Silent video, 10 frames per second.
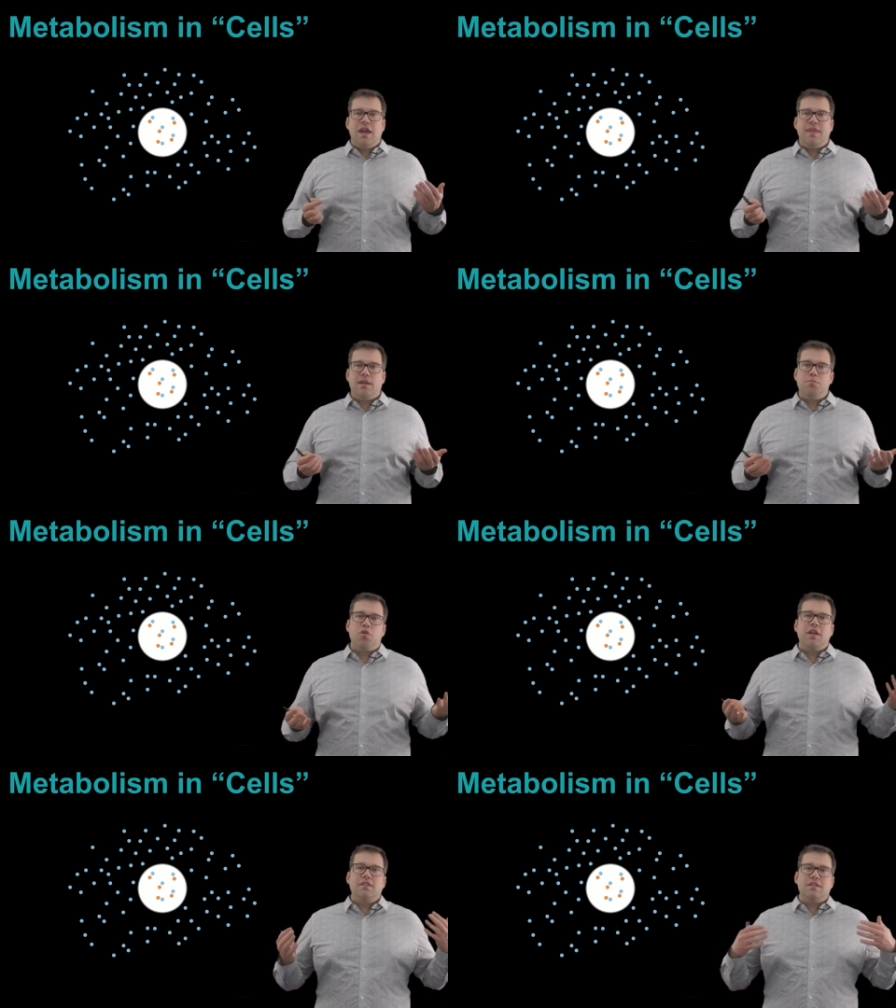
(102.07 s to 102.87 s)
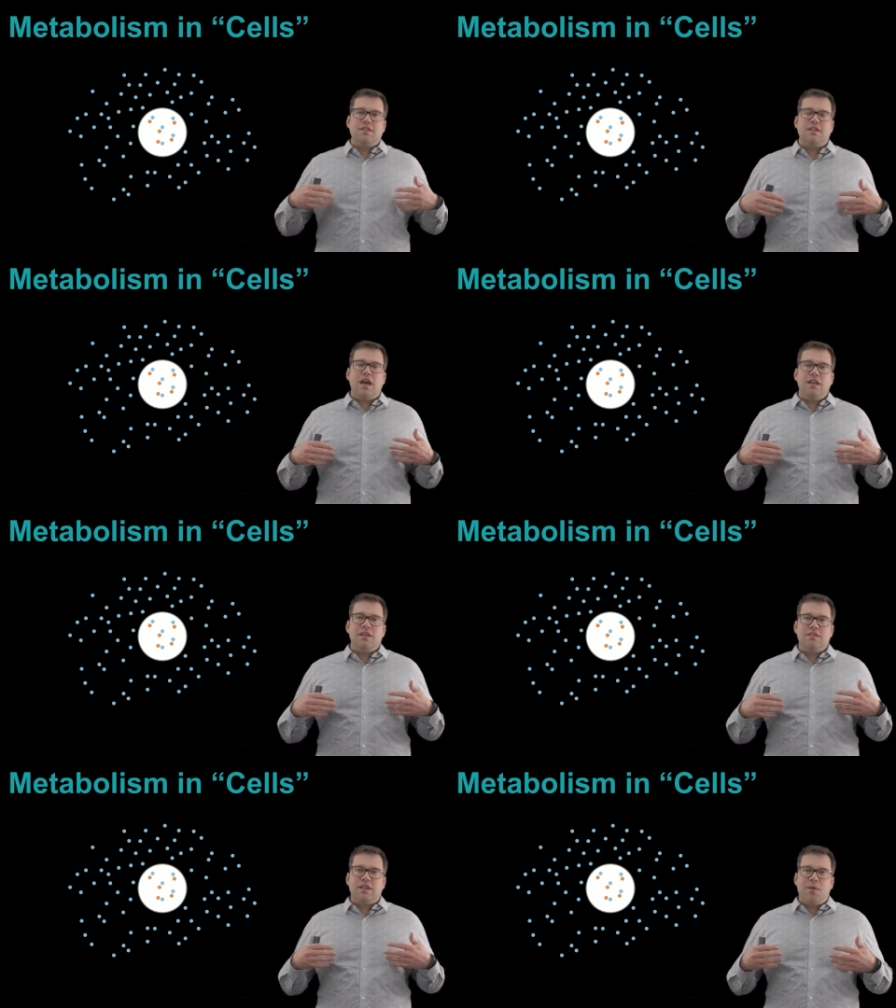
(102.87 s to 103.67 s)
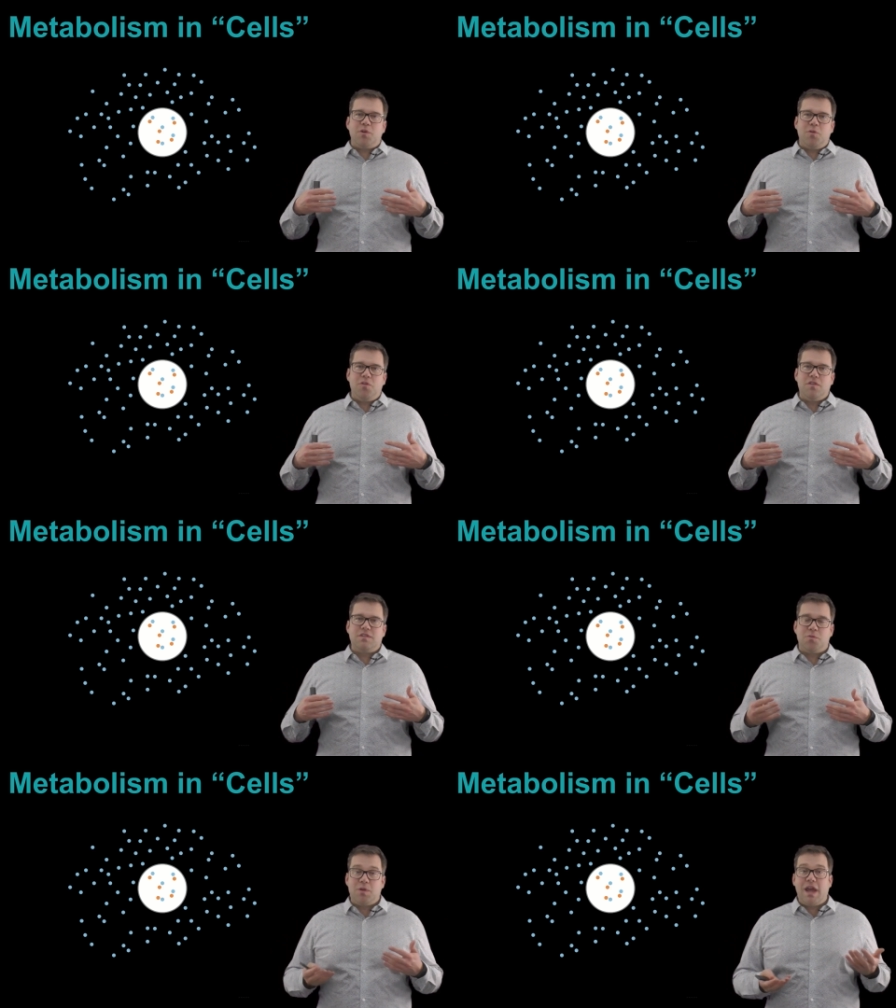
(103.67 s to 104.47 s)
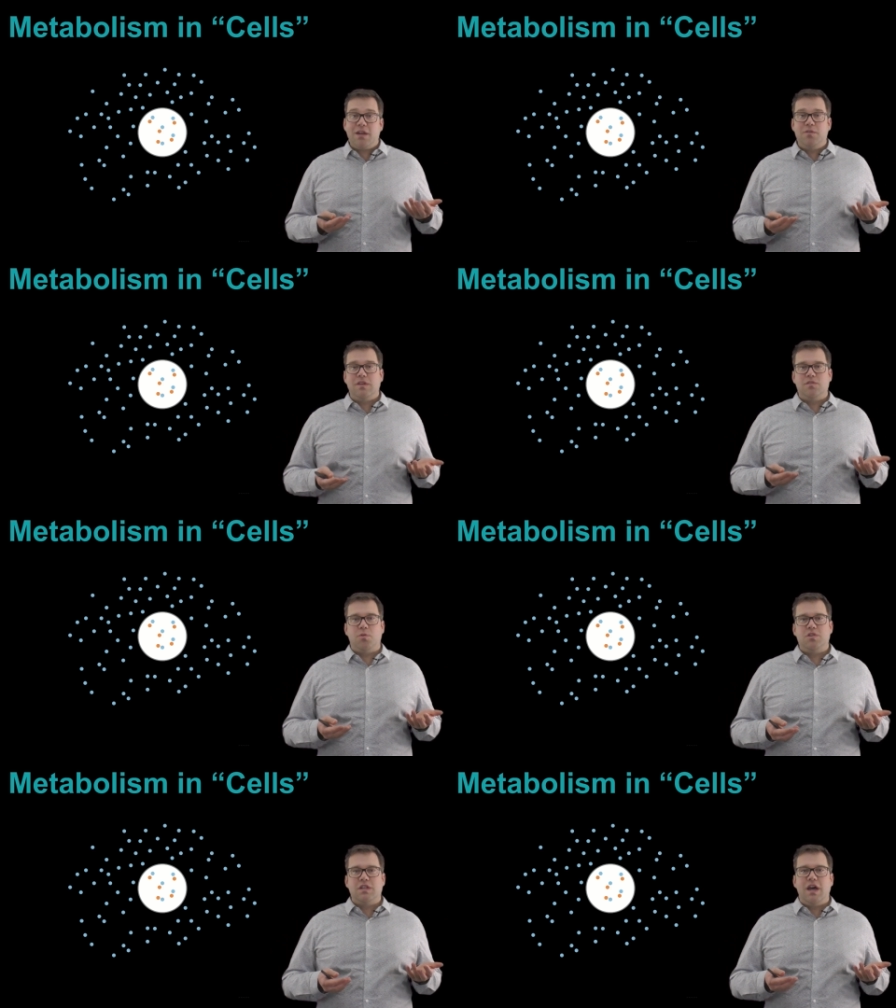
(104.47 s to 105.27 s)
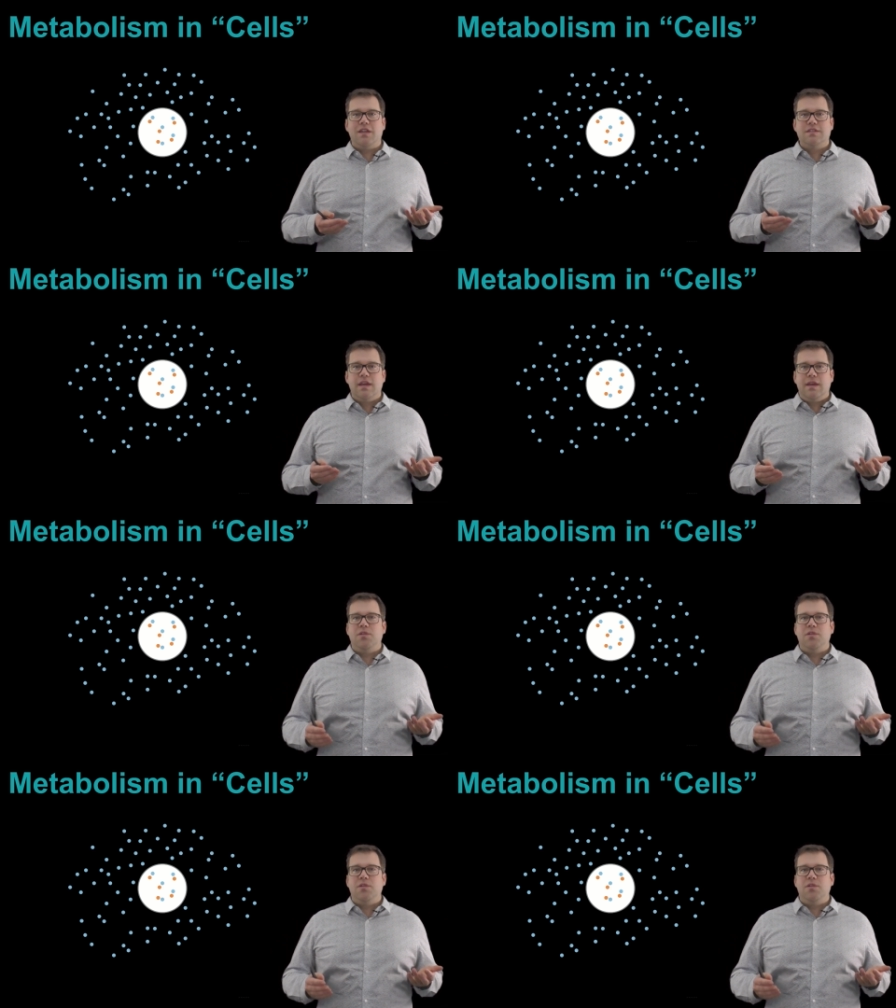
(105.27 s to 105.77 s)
and then it brings inside these chemicals to react with these orange dots